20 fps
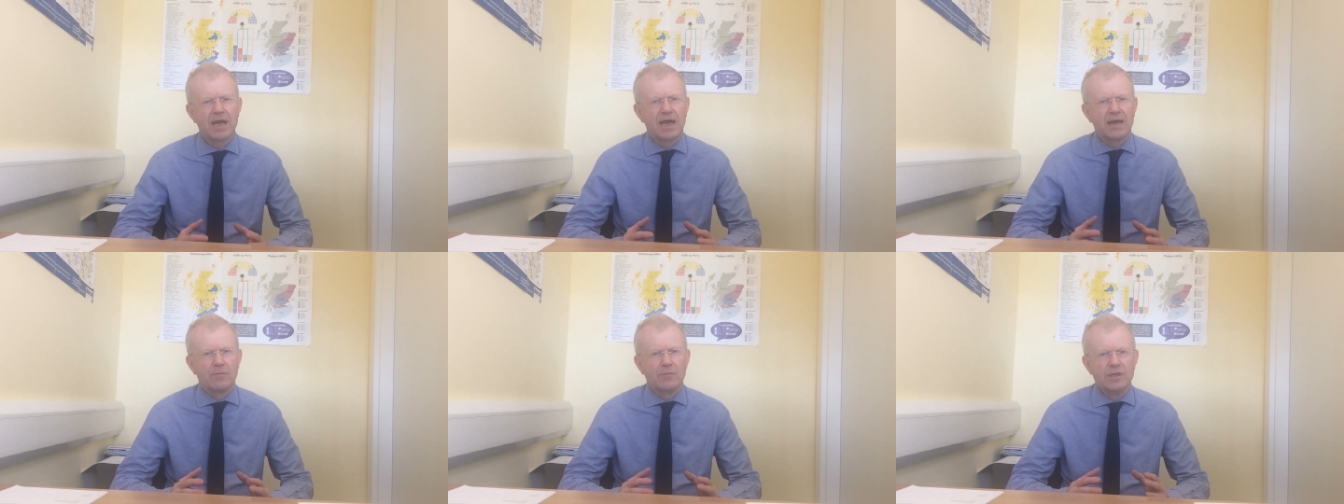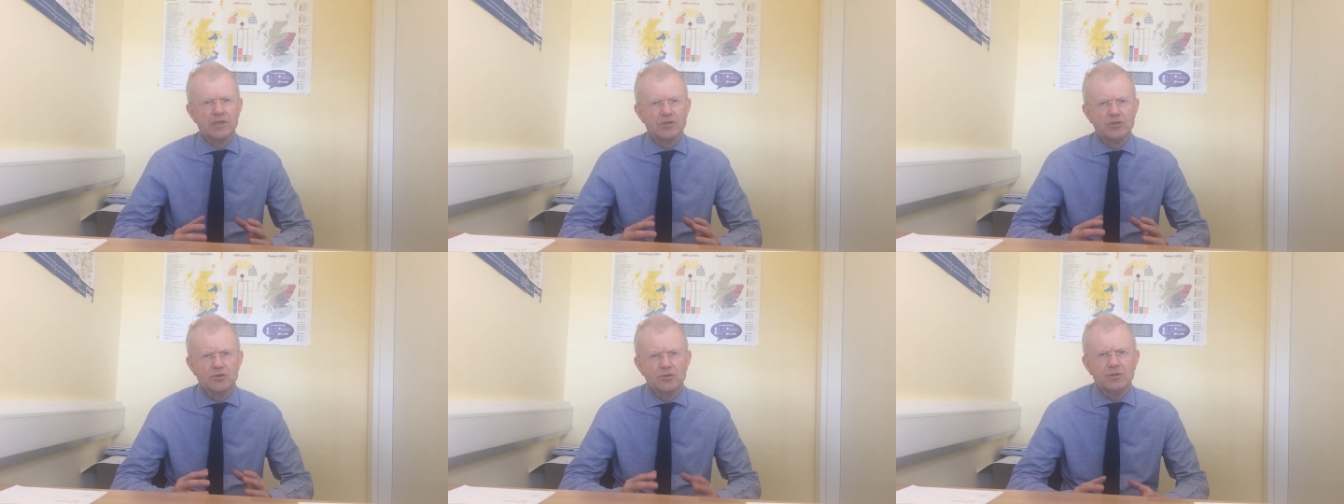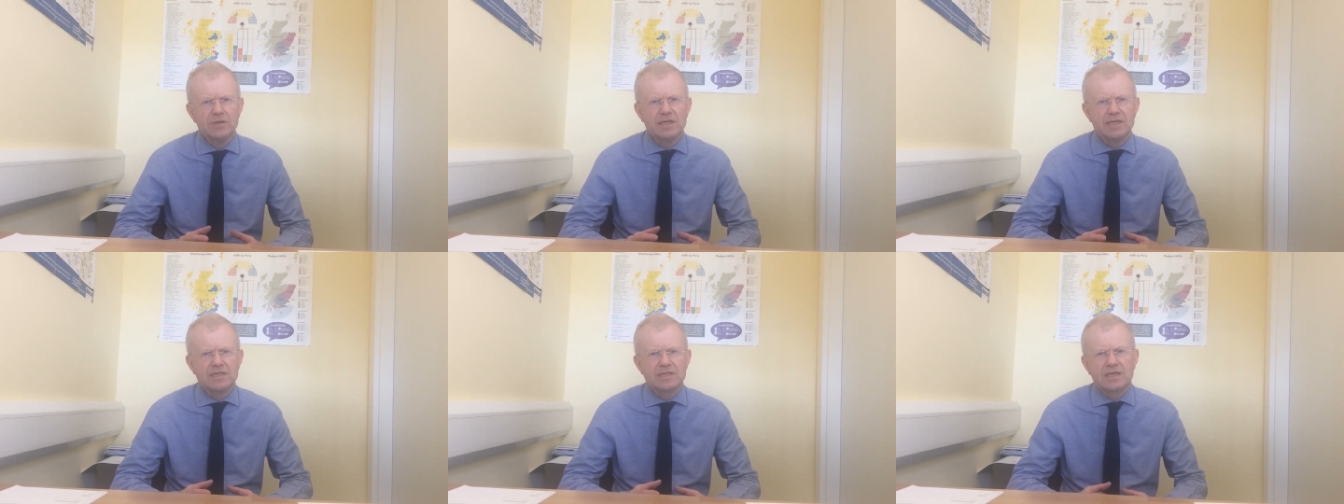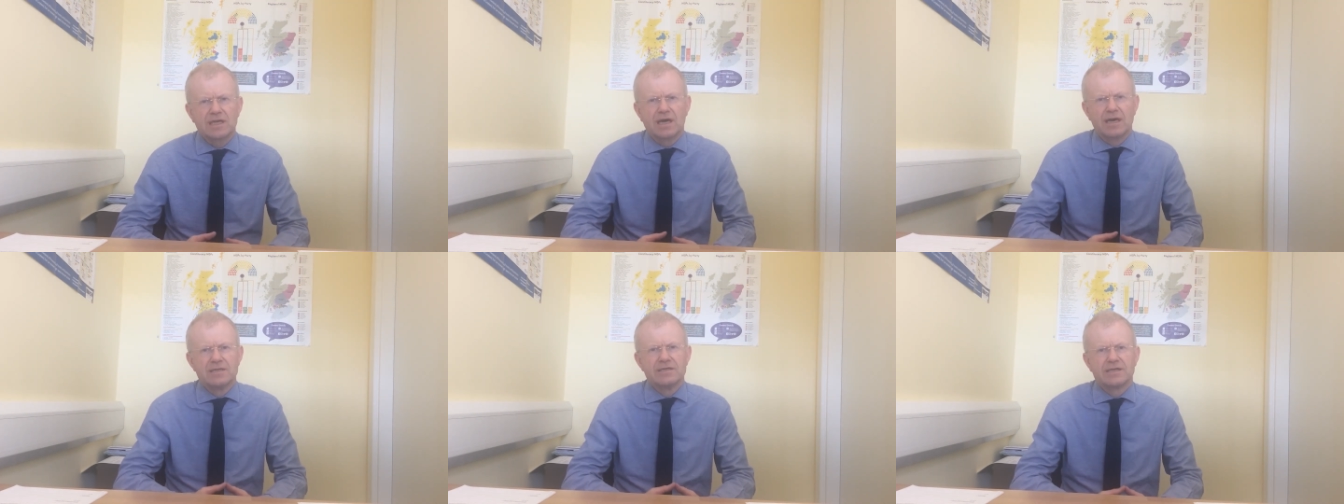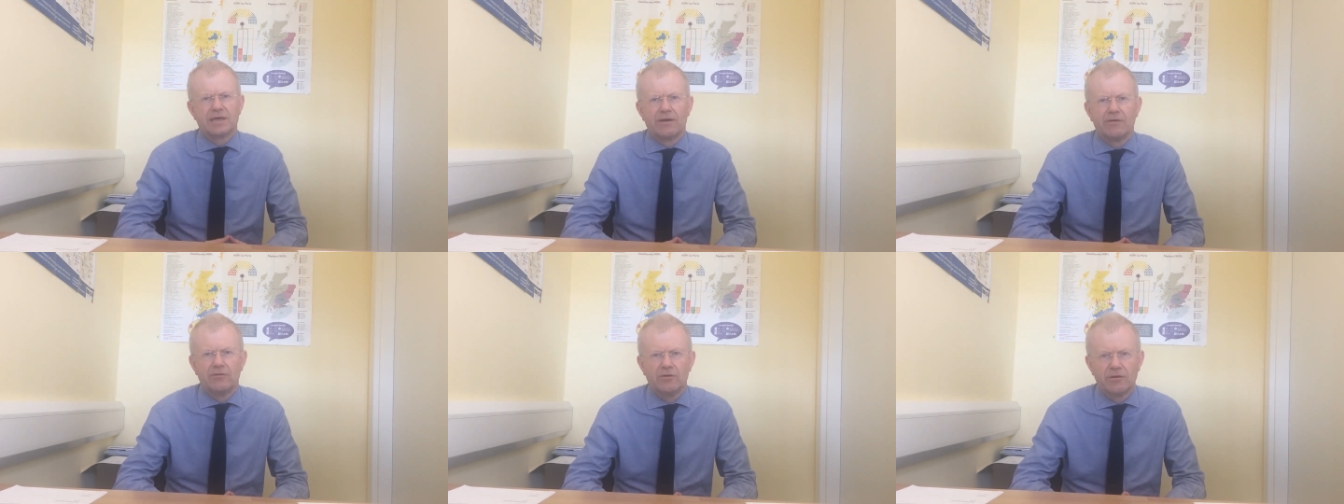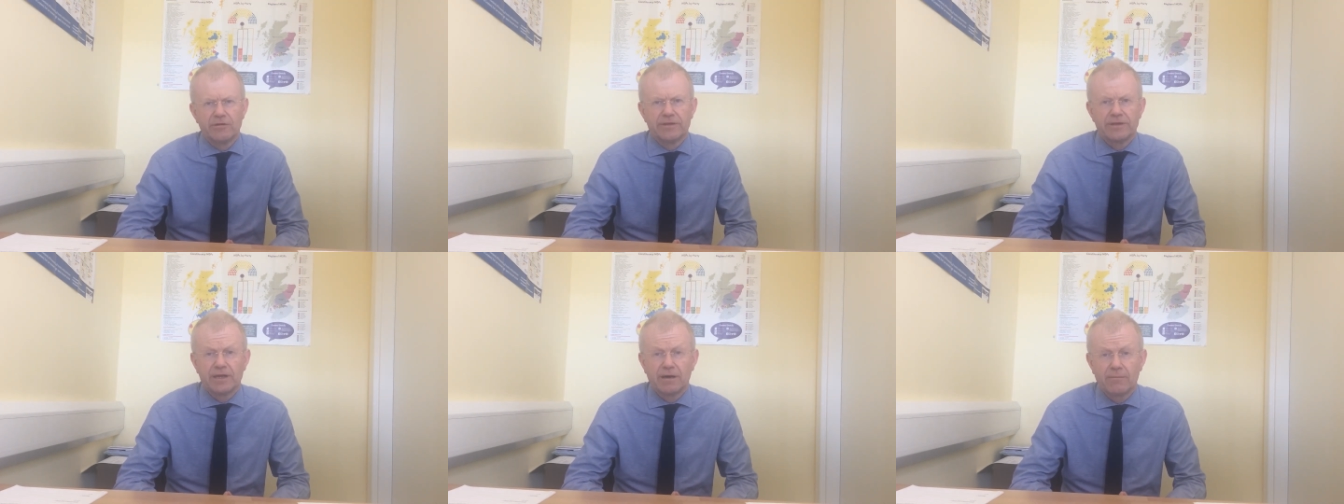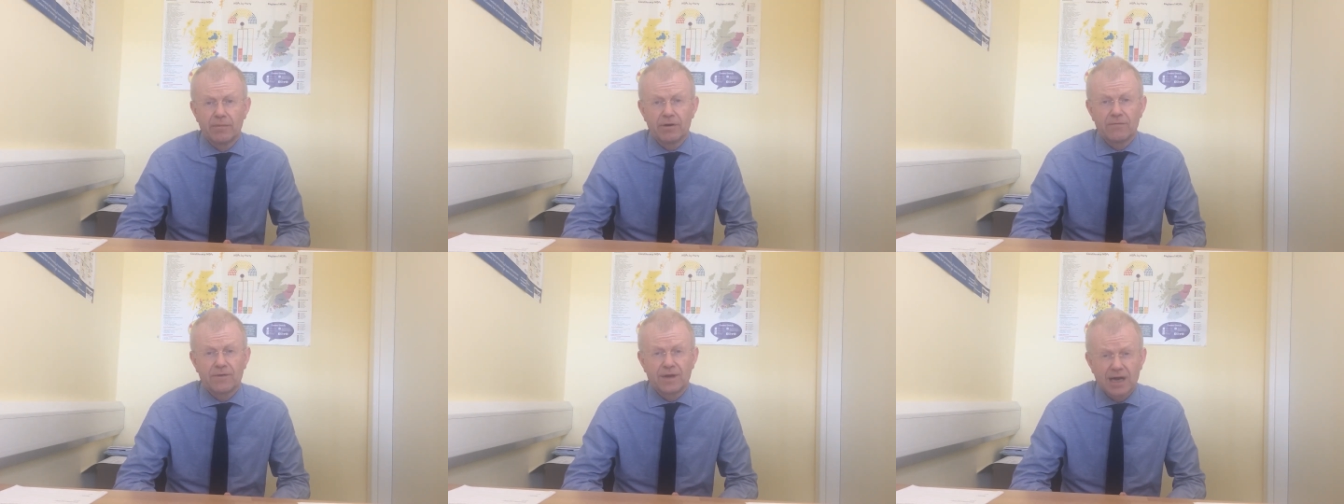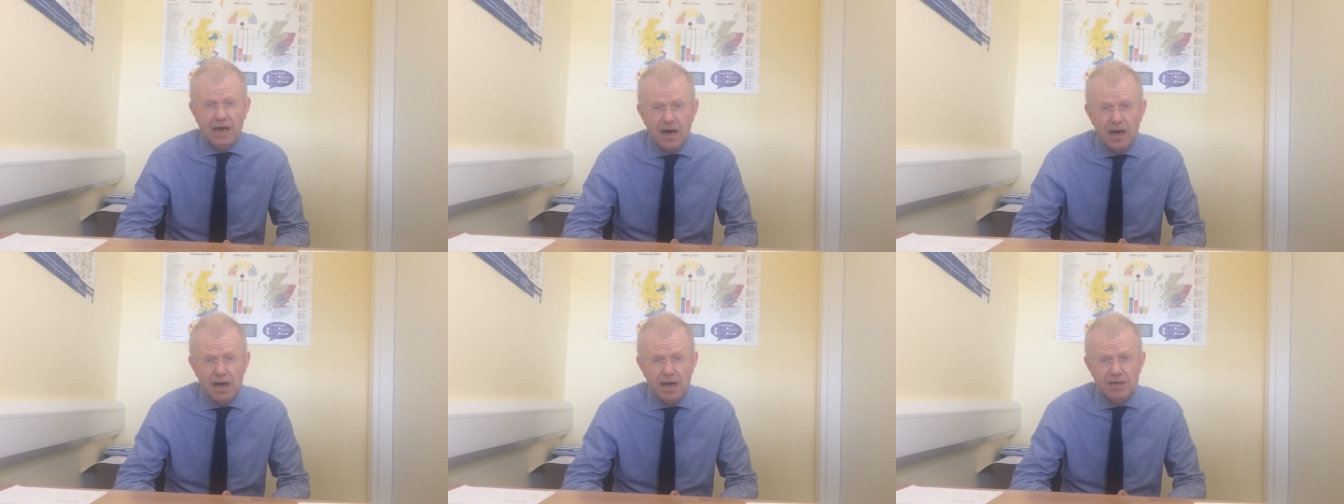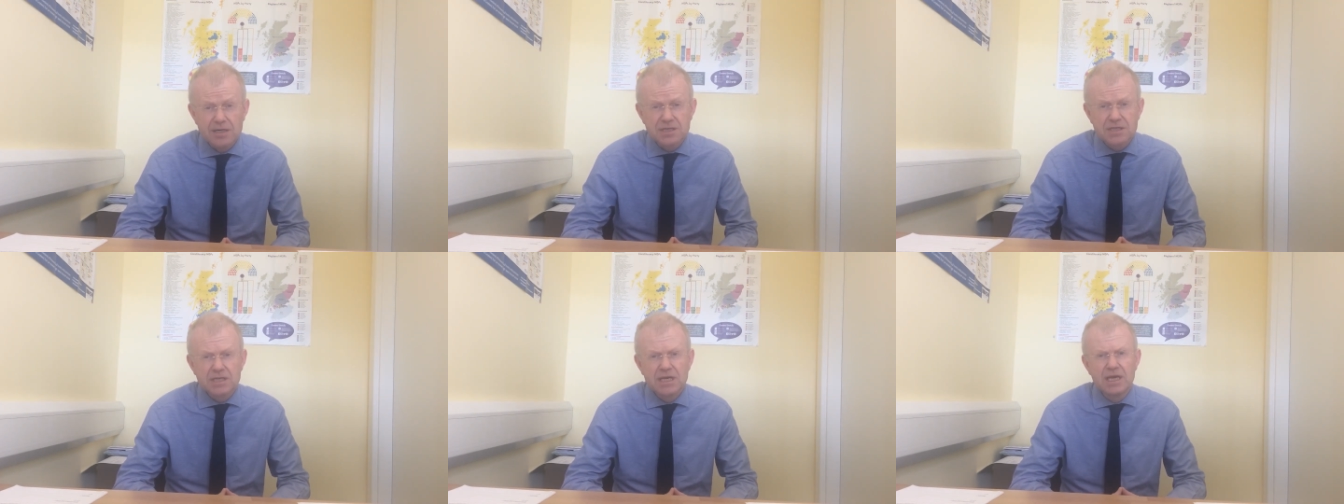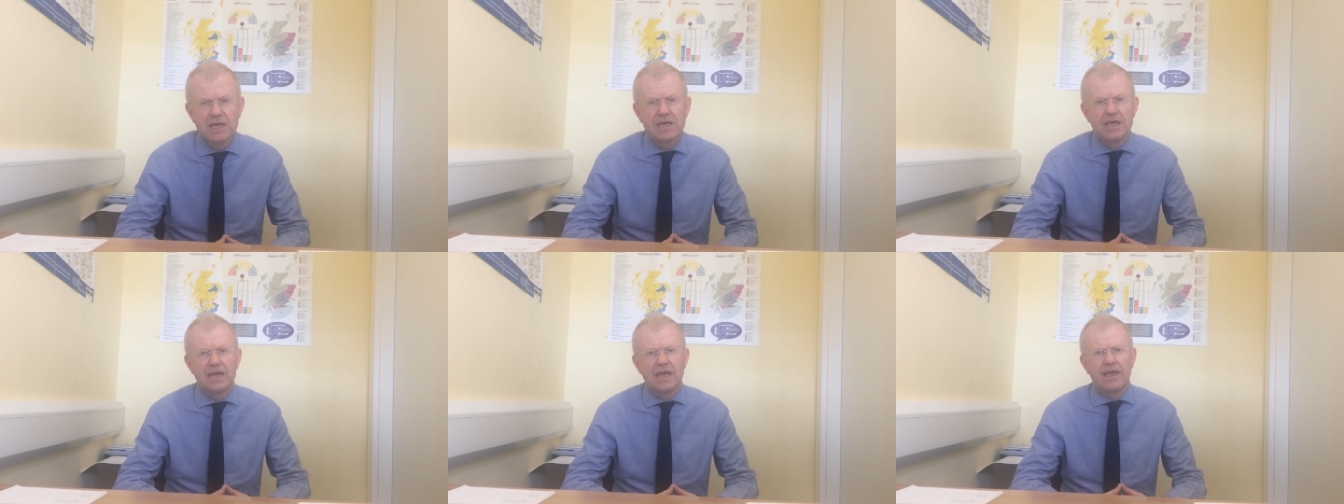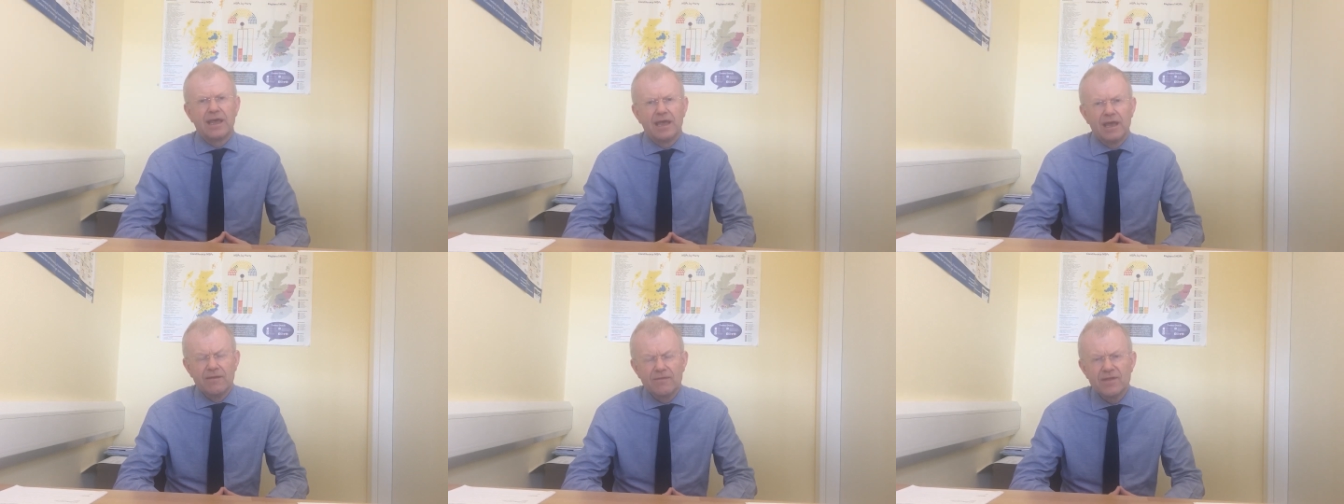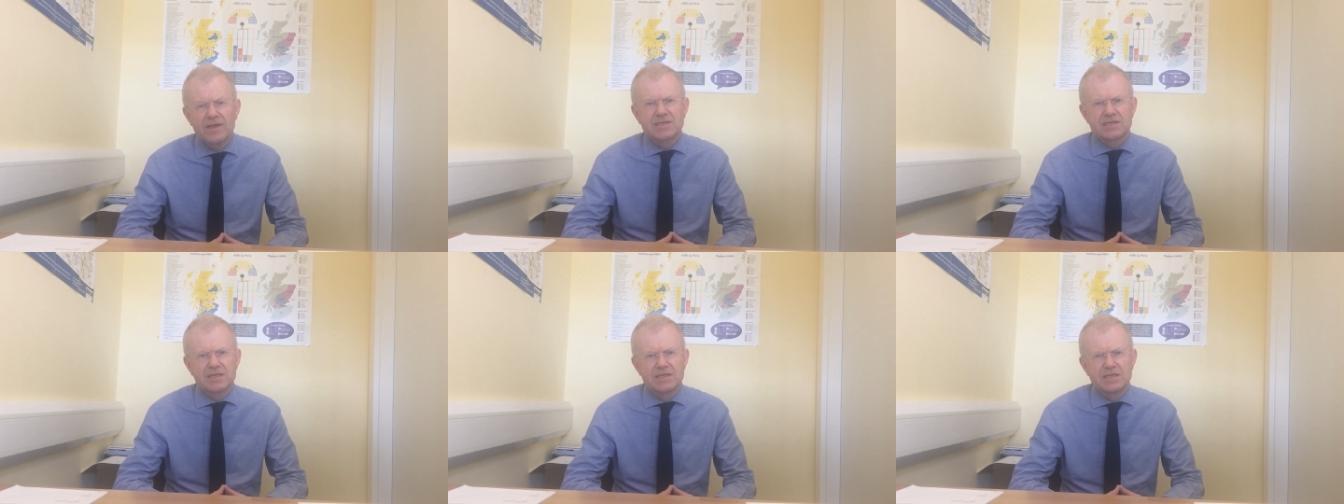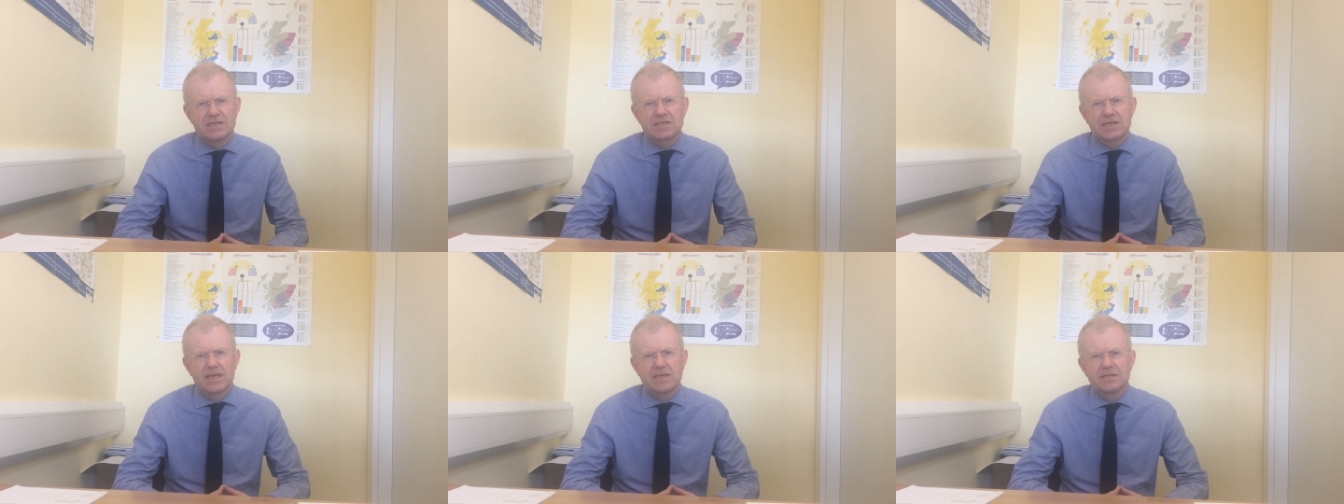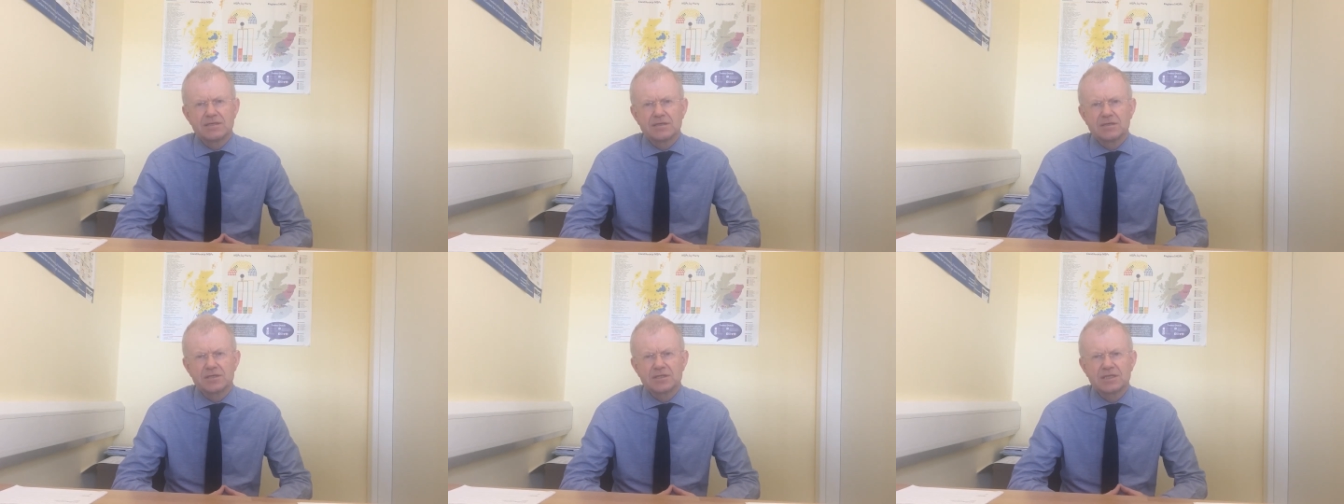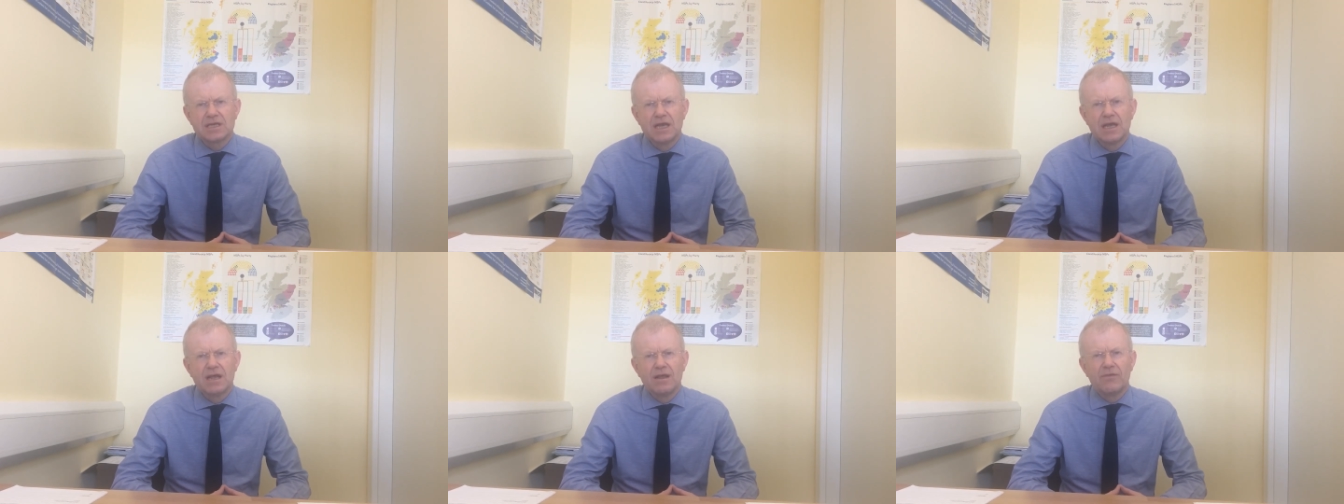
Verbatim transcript: and we do need to cut down on the number of cars uh, in the city centres,